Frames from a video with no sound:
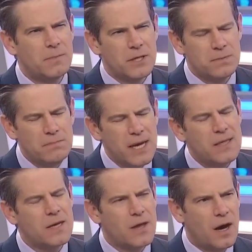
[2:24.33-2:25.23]
but it's
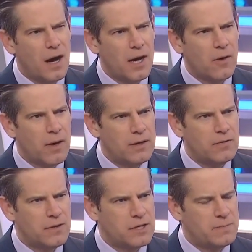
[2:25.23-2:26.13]
mainly on the higher end
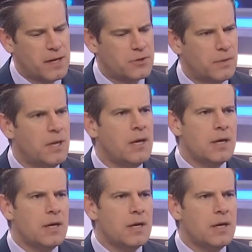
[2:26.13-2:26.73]
of the spectrum.